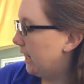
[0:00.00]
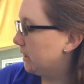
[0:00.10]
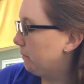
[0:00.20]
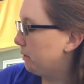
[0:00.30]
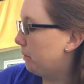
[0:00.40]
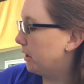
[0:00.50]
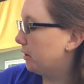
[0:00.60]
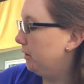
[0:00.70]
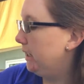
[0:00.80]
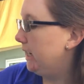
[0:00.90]
has some
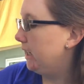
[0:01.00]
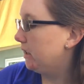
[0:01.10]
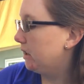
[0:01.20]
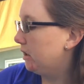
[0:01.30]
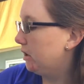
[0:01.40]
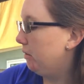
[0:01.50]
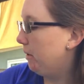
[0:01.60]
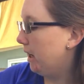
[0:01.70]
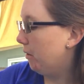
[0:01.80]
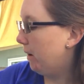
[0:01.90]
special needs to
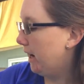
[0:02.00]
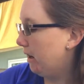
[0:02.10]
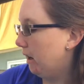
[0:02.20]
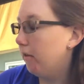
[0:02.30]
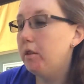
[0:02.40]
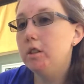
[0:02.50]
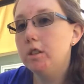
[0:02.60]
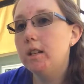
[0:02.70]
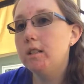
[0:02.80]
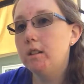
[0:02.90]
be aware of,
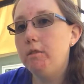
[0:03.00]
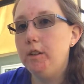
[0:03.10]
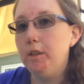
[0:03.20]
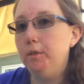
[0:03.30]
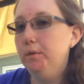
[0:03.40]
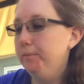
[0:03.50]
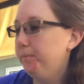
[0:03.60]
just a few.